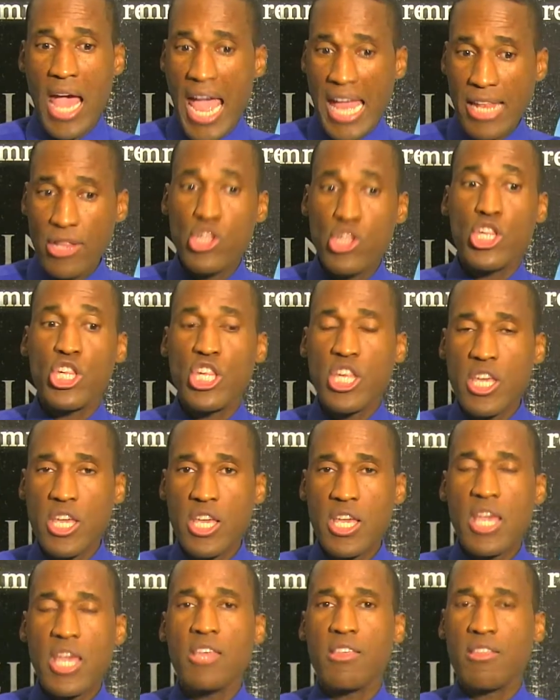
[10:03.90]
And
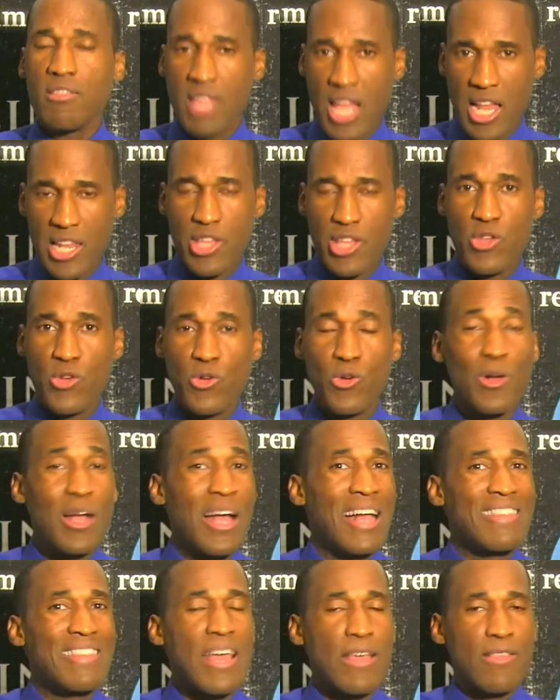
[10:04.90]
she is telling
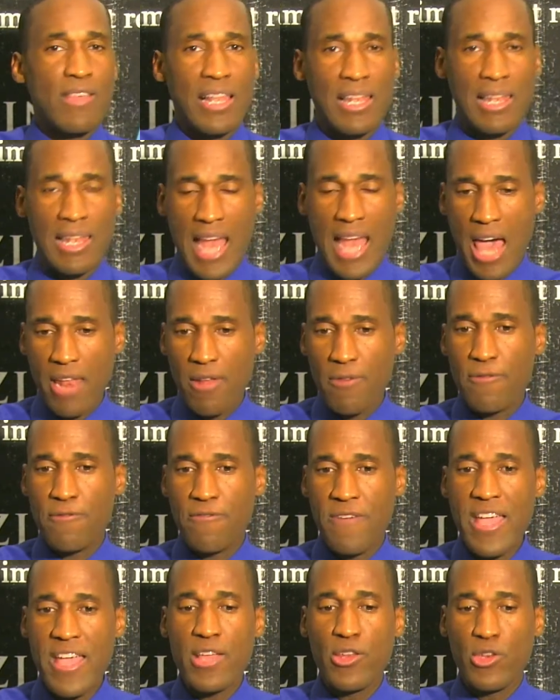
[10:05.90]
you there's a lot
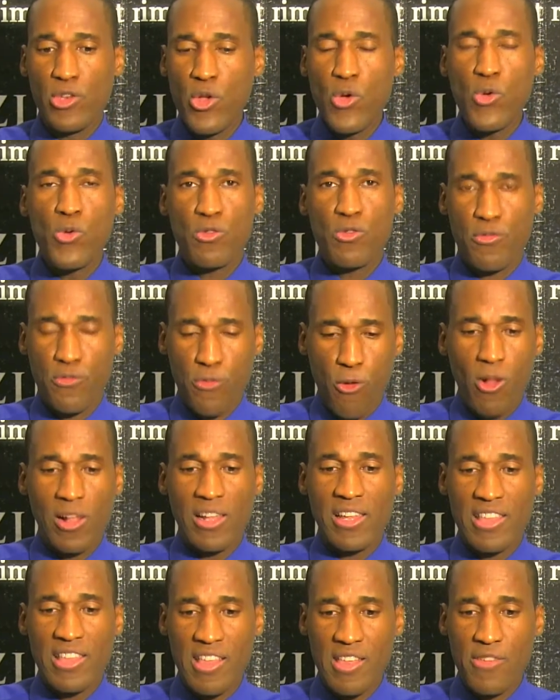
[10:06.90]
of fake news,
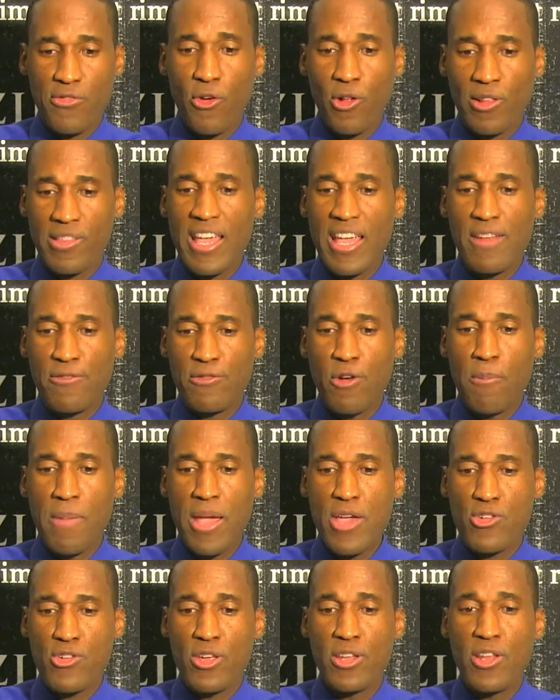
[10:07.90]
false
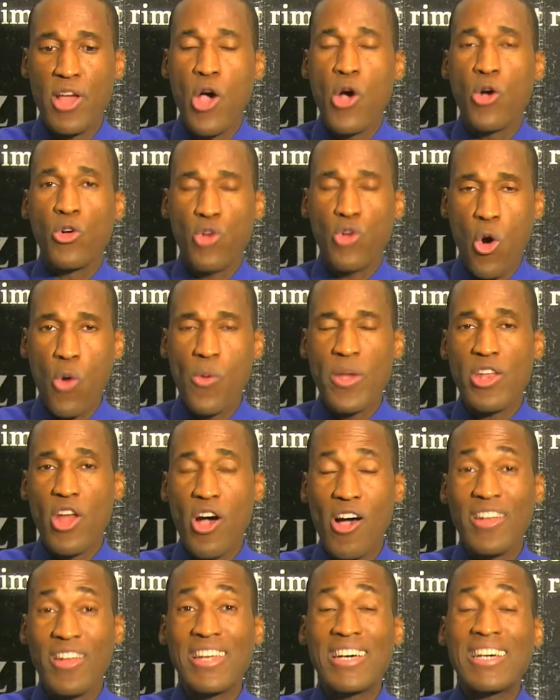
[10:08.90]
information
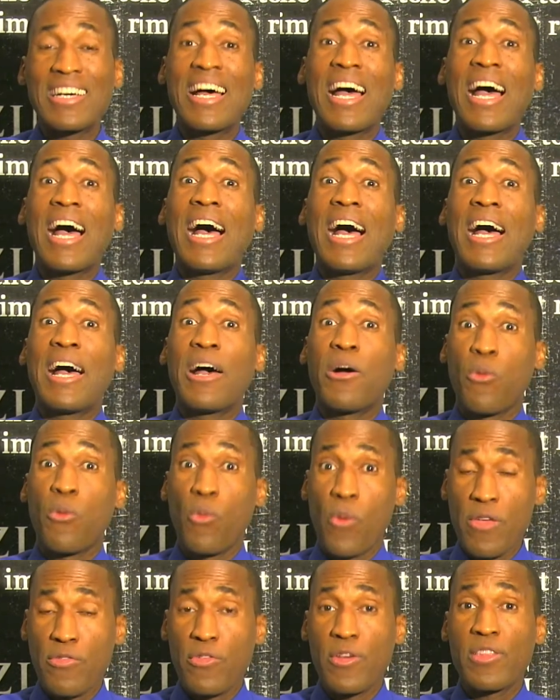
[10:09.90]
going on
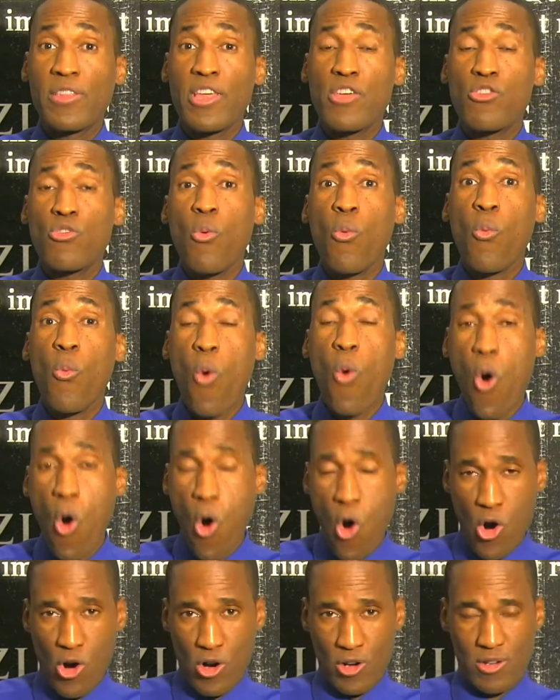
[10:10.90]
with this
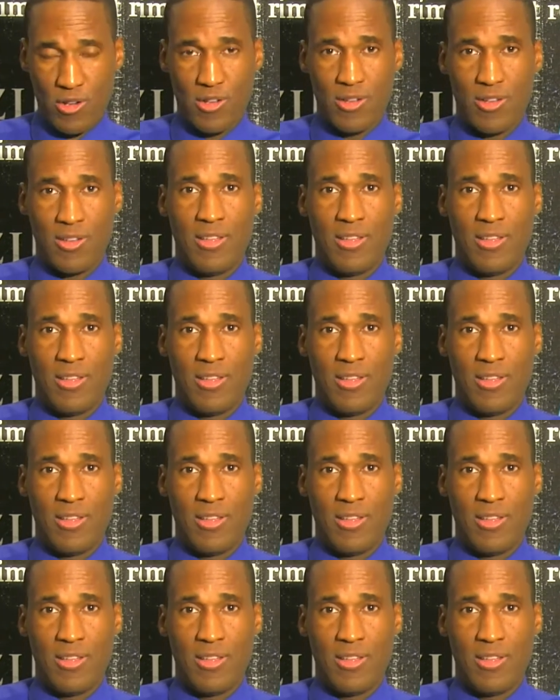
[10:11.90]
war.